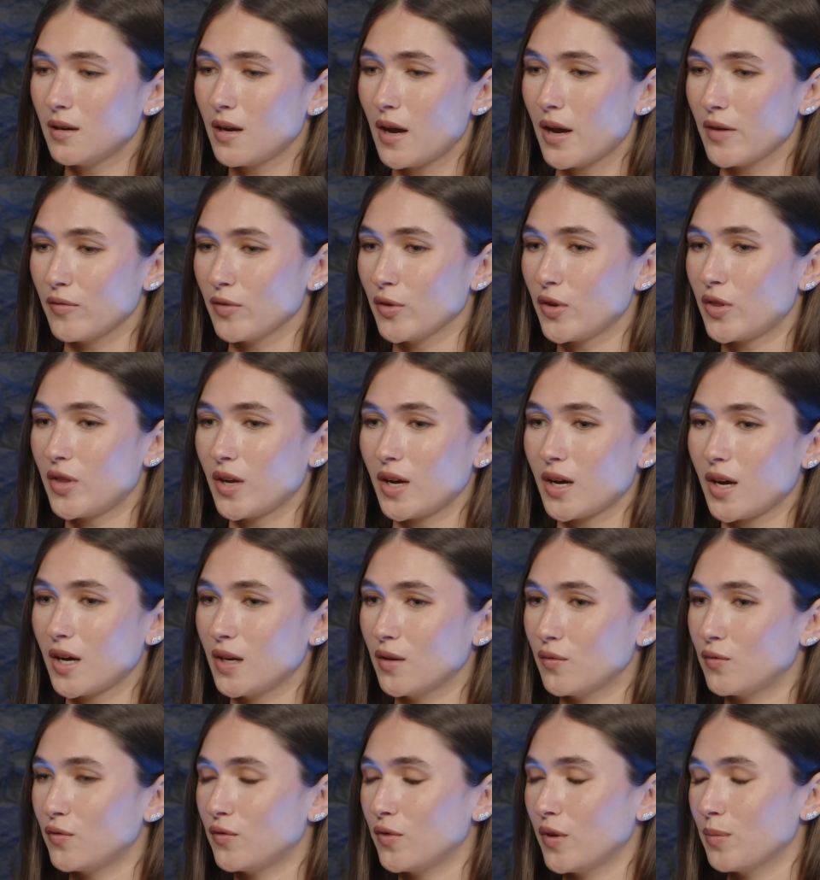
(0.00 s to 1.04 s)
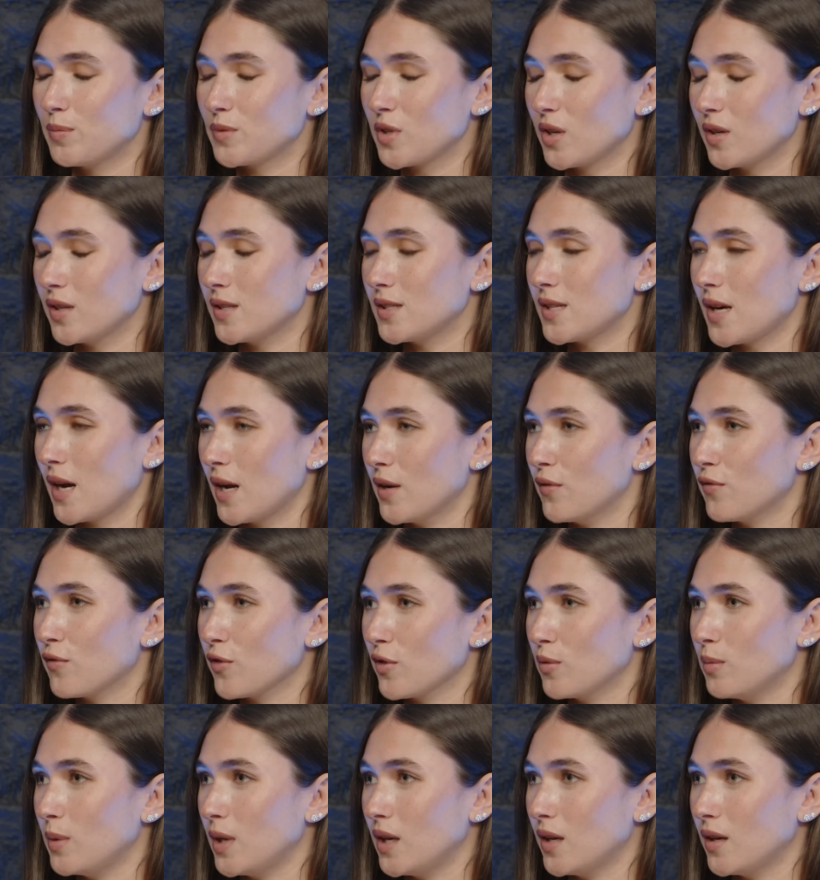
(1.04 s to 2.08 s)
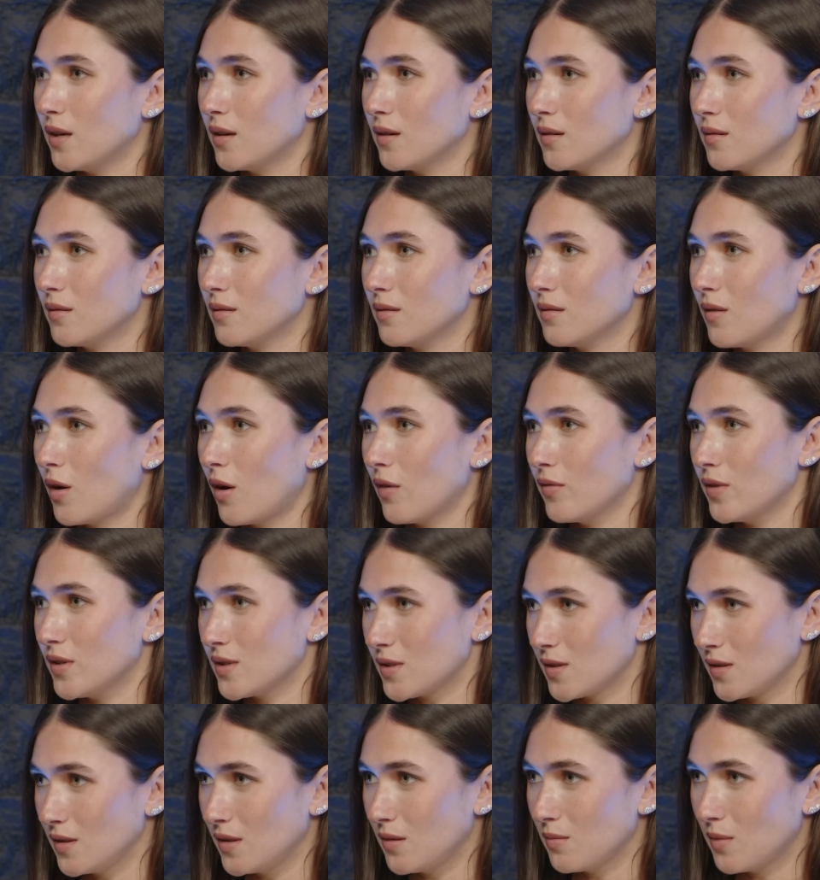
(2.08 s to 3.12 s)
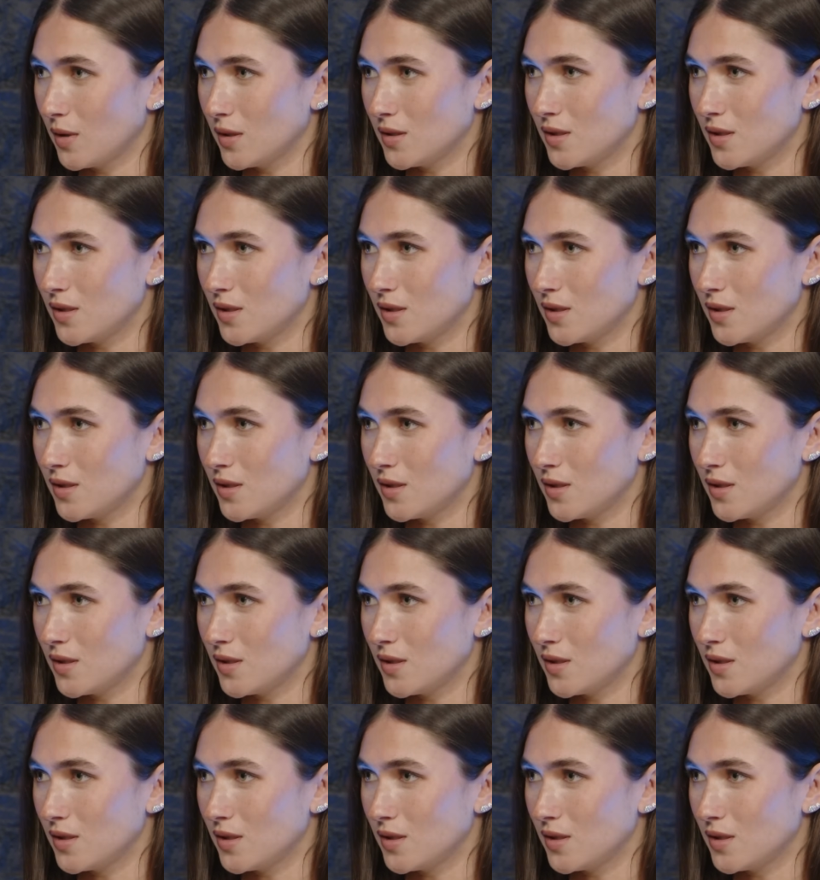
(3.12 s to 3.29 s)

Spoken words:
everything kind of flipped on its head for me, obviously, my